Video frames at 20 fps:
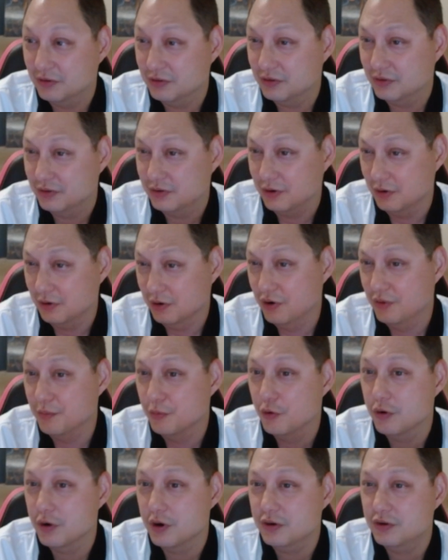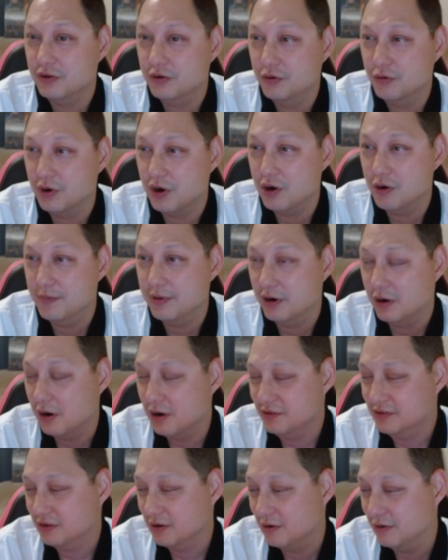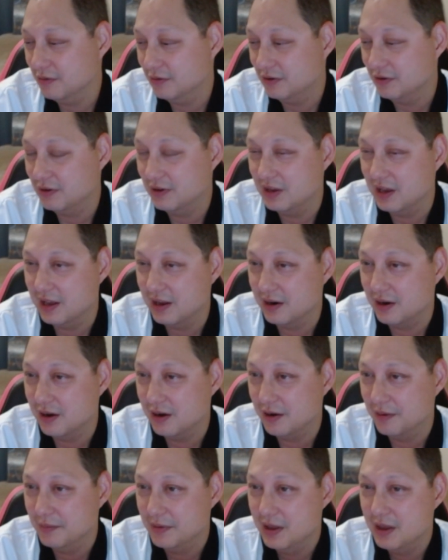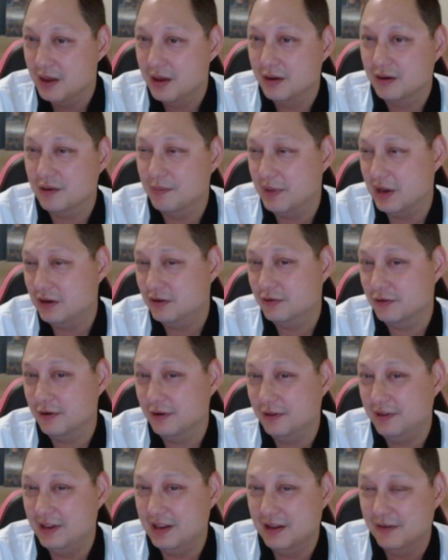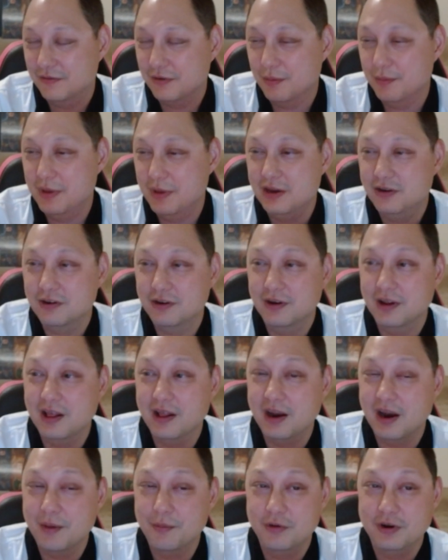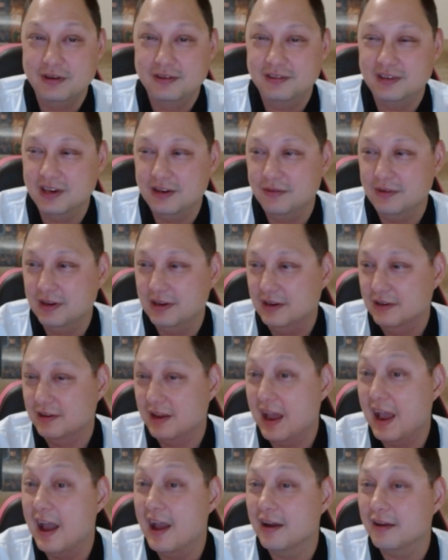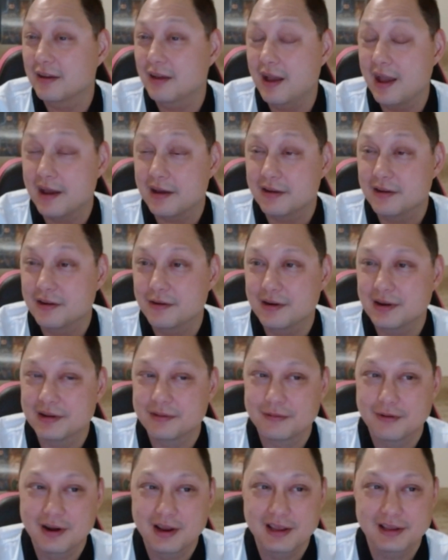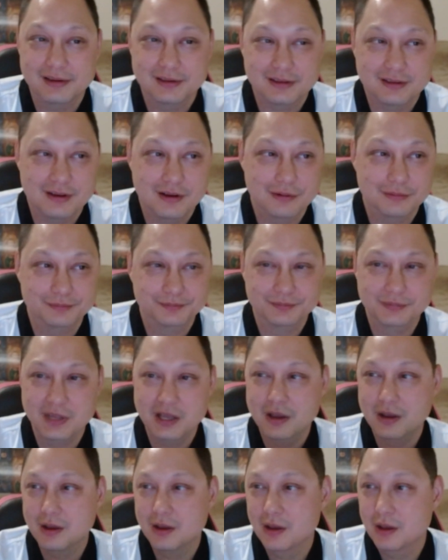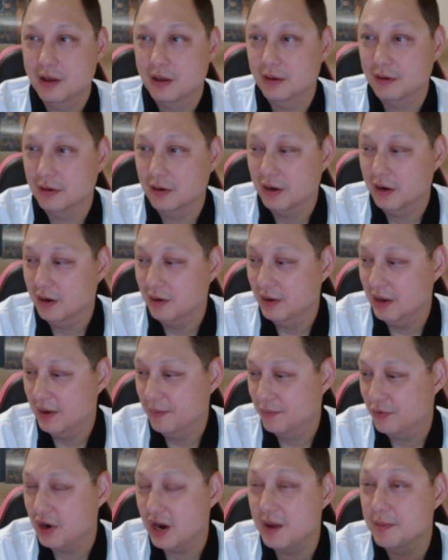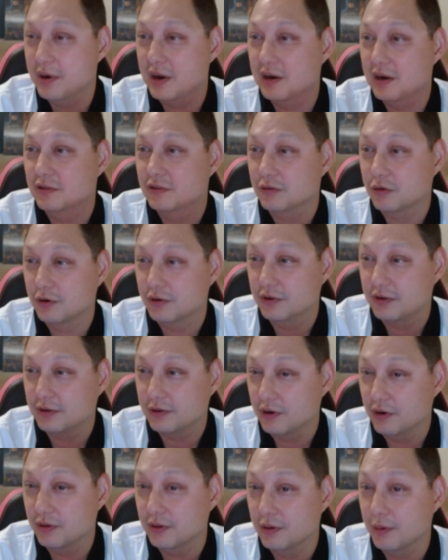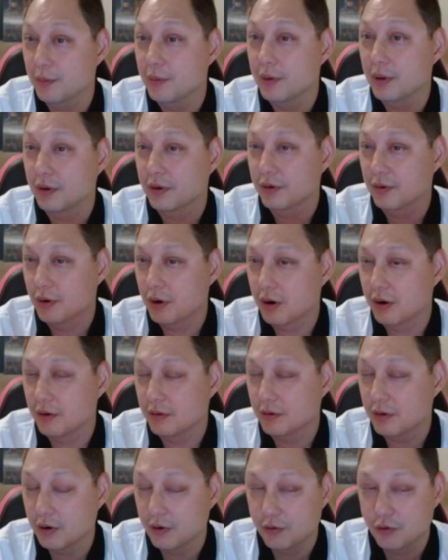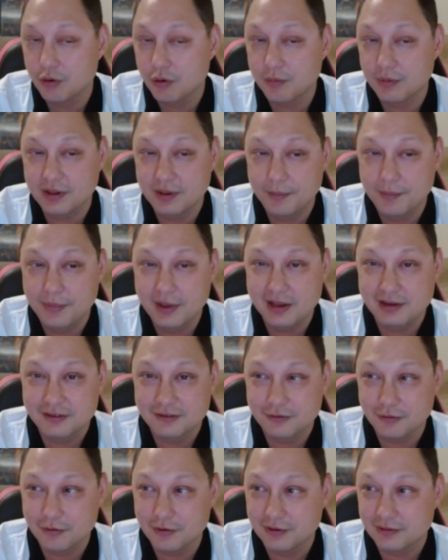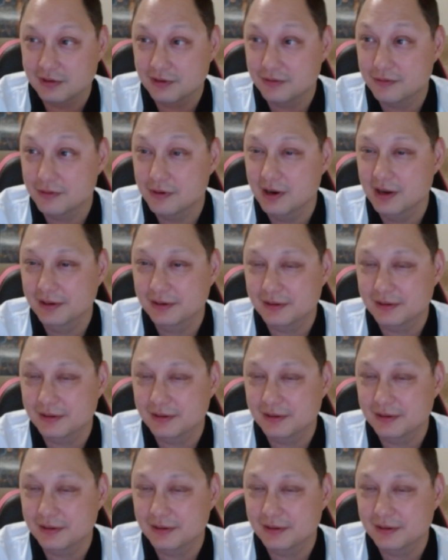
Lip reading: to learn more, to grow, but also to get to make sure the information that I'm receiving is accurate, right? So, and primary sources are normally the best sources, right?